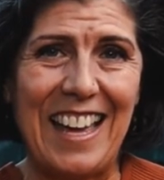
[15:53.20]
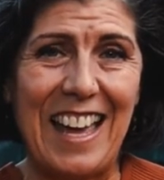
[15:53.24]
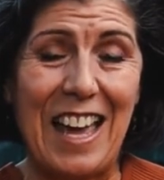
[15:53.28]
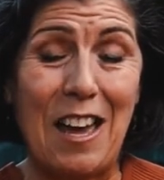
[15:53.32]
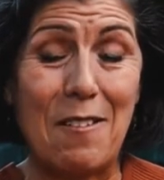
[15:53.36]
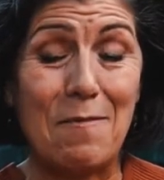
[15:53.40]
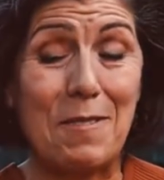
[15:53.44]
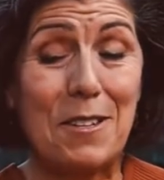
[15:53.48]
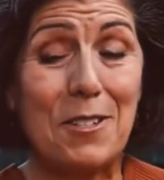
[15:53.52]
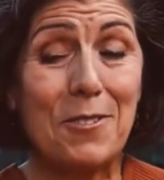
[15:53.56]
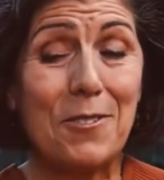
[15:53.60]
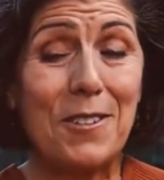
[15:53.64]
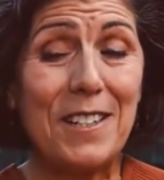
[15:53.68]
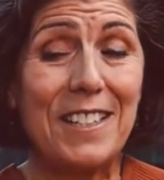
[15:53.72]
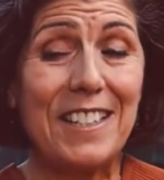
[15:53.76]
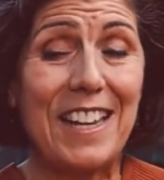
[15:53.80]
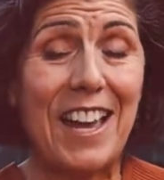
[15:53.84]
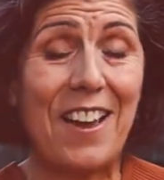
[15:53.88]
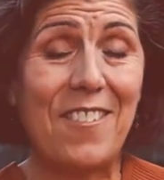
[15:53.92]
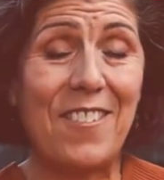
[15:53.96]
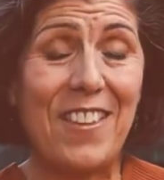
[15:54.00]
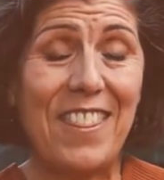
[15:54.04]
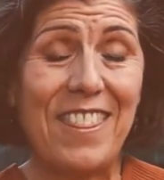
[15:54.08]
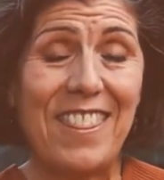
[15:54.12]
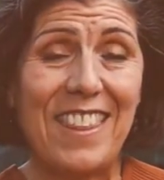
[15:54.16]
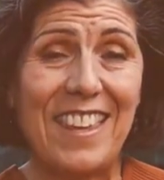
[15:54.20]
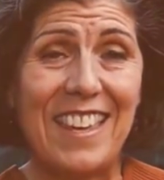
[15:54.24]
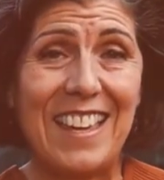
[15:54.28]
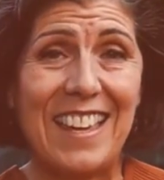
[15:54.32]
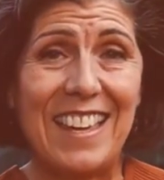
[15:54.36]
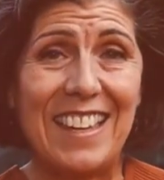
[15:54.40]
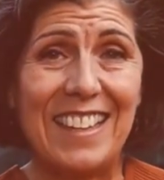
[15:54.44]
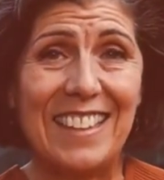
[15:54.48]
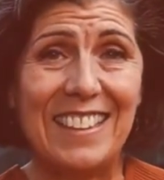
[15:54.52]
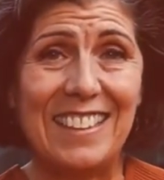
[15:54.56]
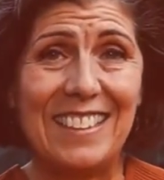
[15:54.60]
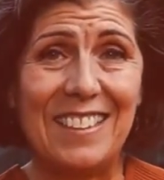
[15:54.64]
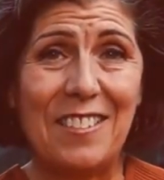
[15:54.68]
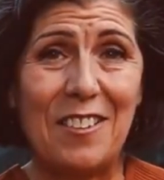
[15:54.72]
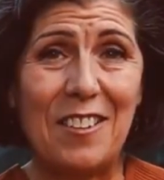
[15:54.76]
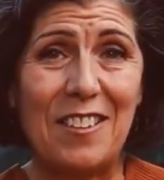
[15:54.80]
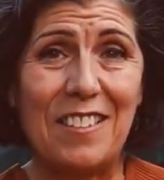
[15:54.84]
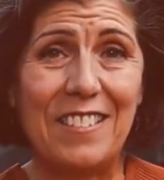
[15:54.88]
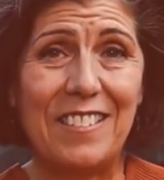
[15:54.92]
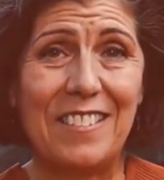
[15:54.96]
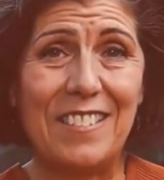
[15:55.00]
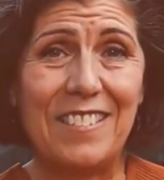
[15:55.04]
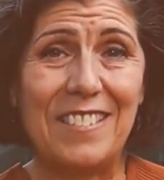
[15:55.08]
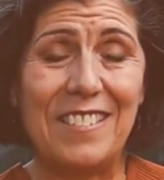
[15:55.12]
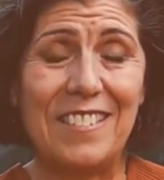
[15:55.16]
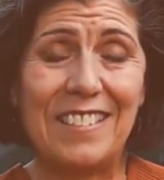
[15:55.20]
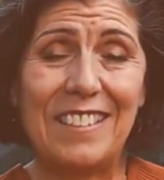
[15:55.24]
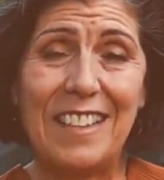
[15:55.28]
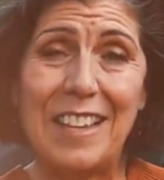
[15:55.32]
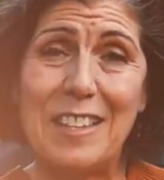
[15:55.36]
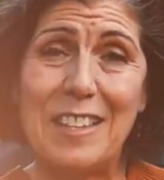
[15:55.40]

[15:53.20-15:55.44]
And between now and then,